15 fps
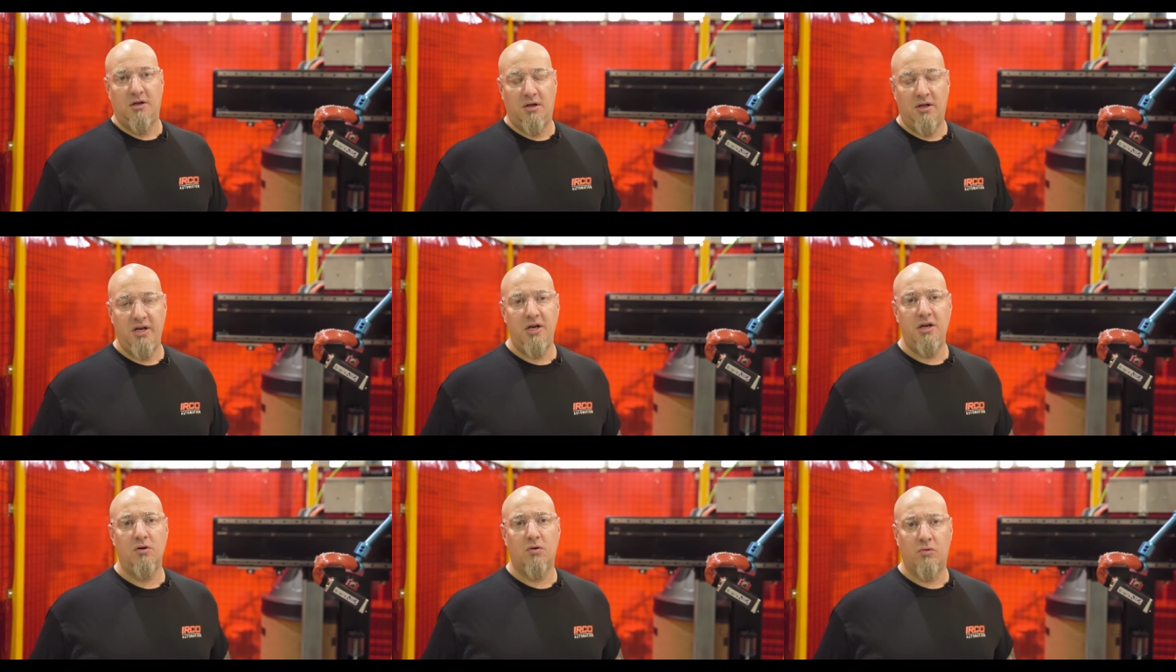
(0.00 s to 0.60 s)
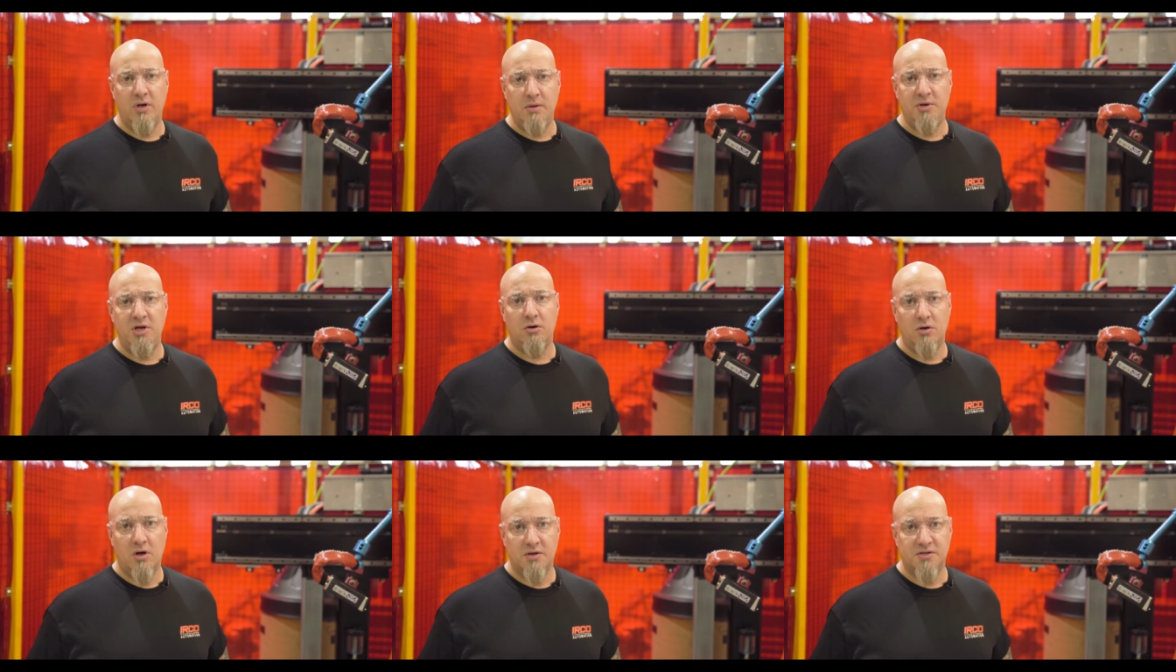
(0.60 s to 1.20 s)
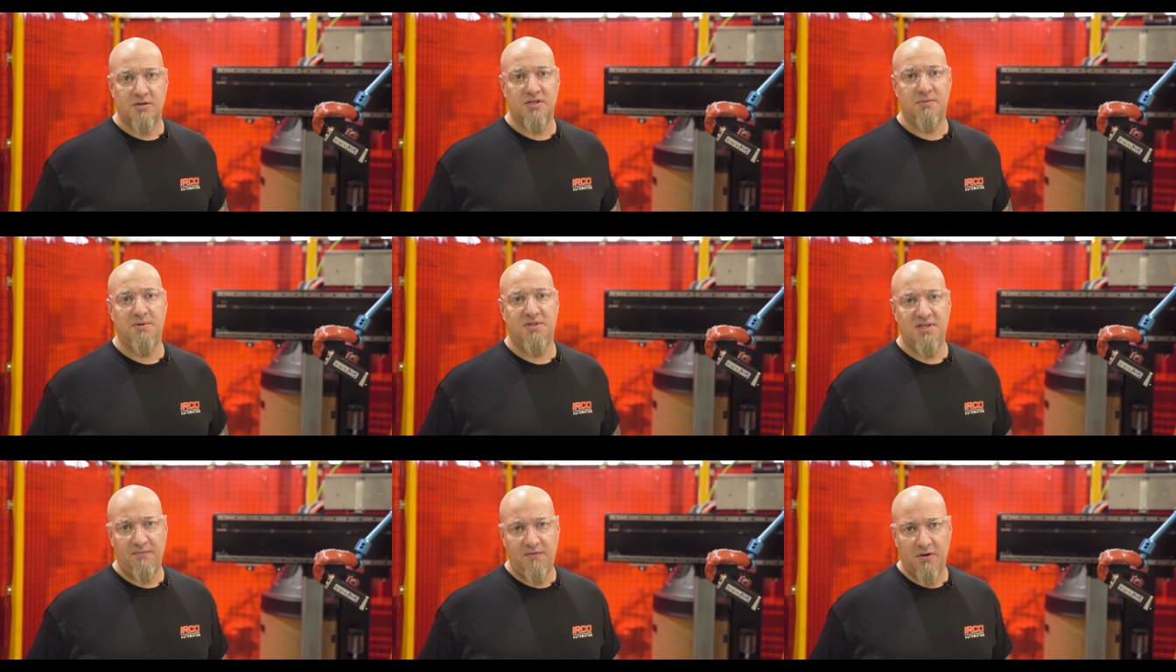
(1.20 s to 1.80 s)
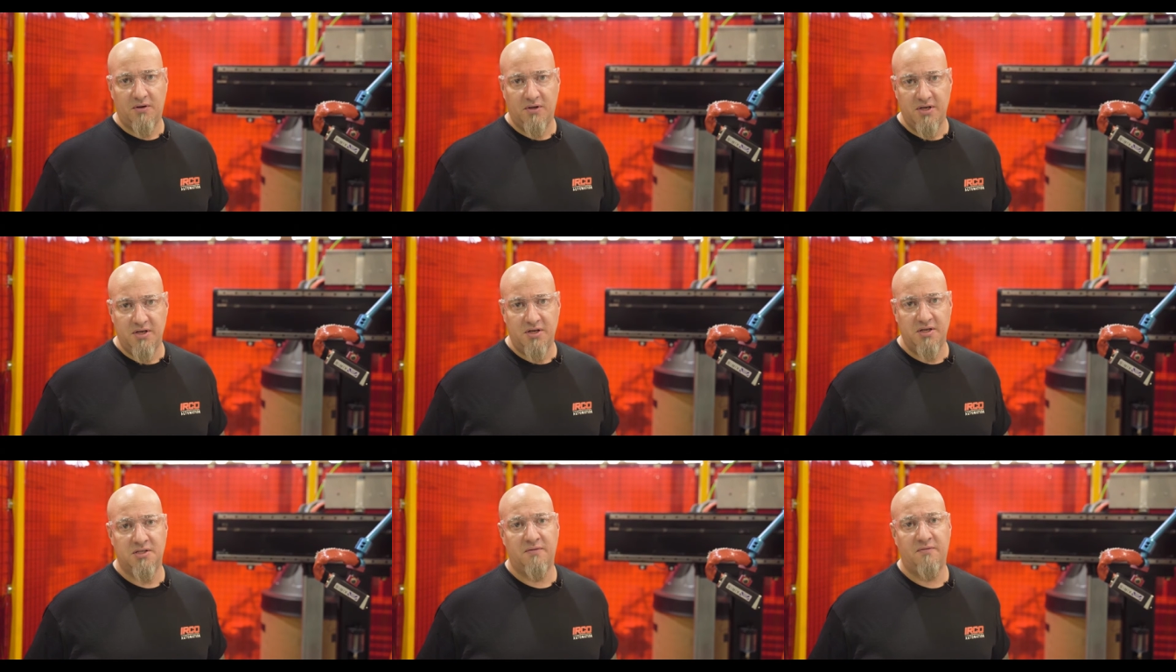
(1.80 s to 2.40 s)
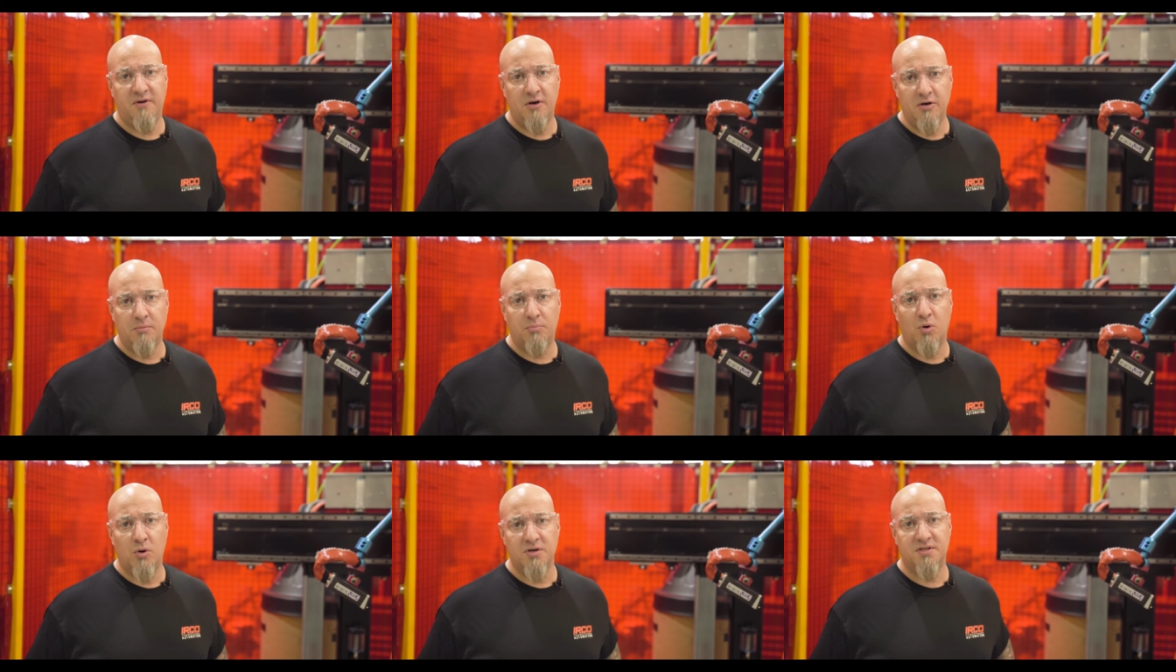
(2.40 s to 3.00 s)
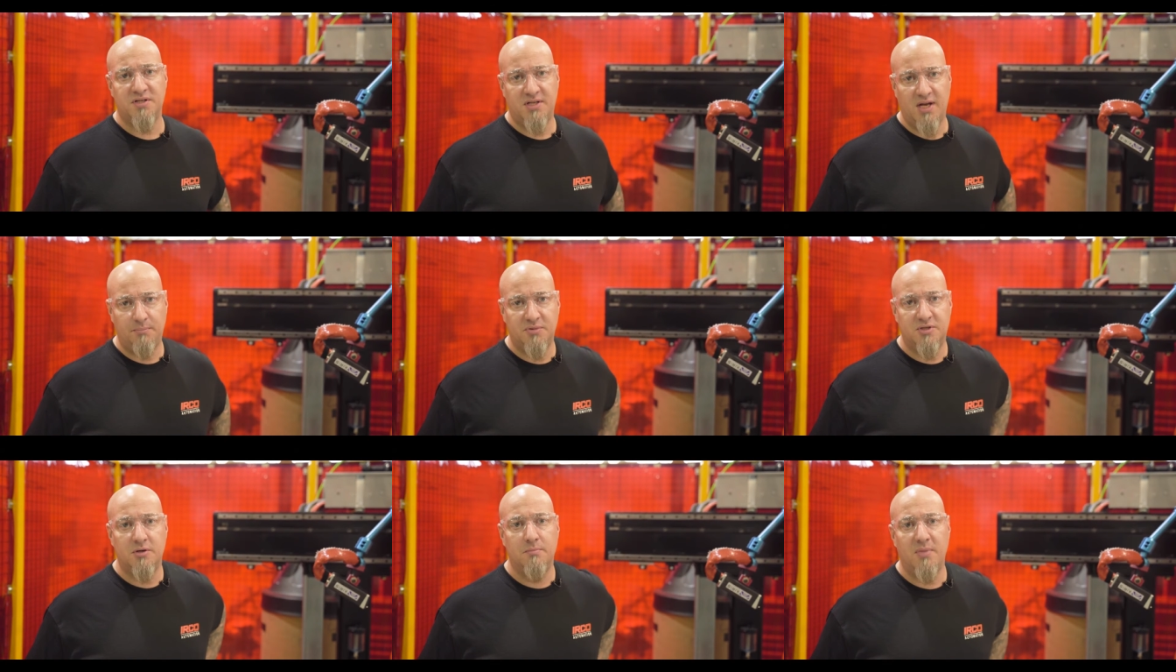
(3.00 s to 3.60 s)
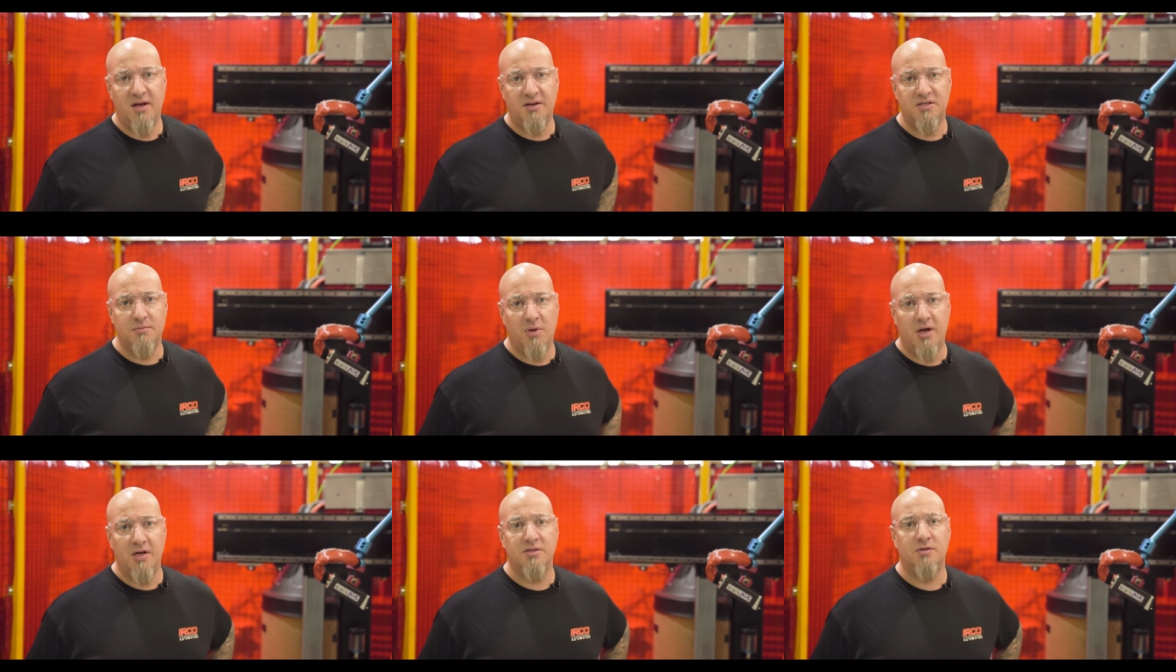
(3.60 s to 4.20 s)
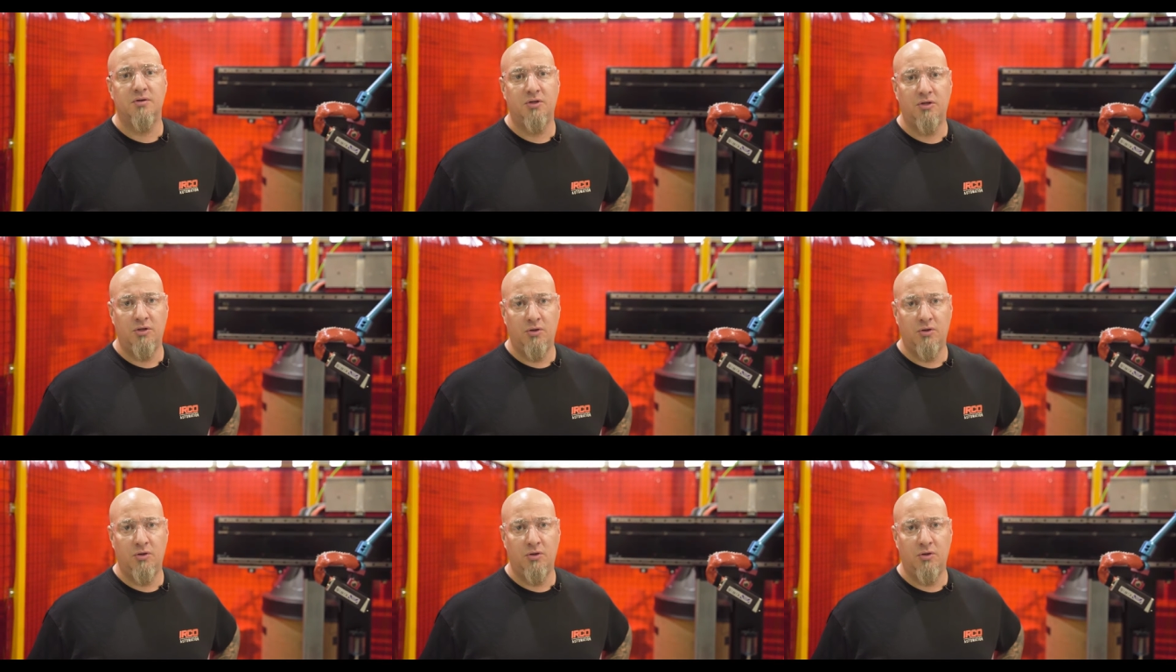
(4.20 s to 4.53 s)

Cleaning or reaming your nozzle specifically is a very important step to maximize